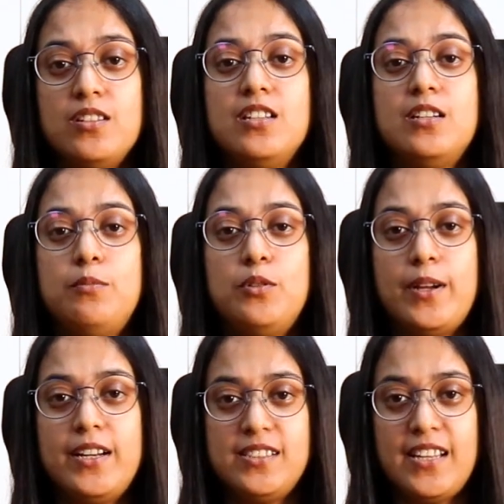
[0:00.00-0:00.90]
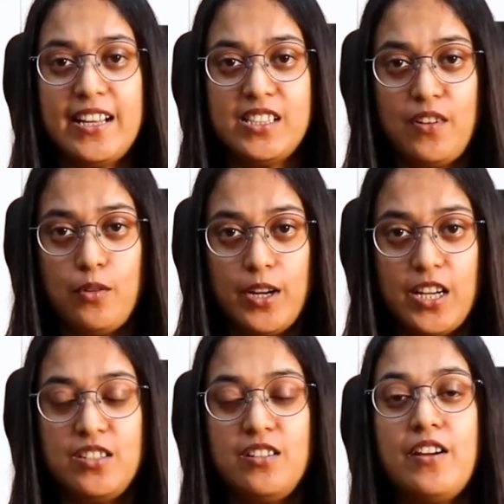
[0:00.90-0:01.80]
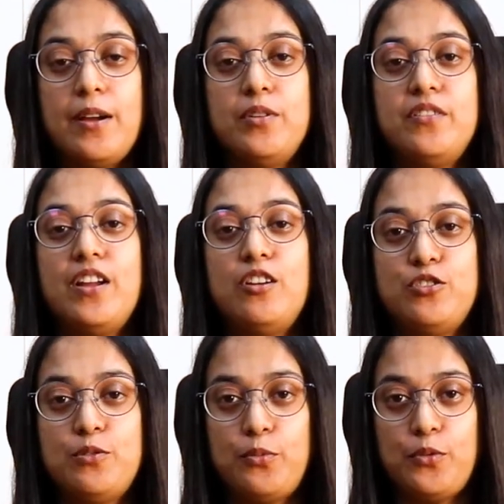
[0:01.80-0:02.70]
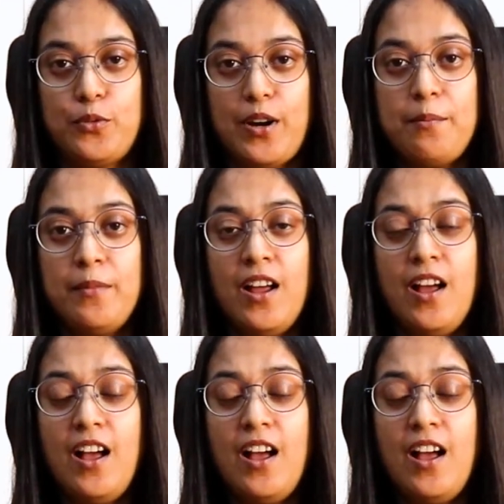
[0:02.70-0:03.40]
the WNS Cares Foundation Vibrant Fellowship program.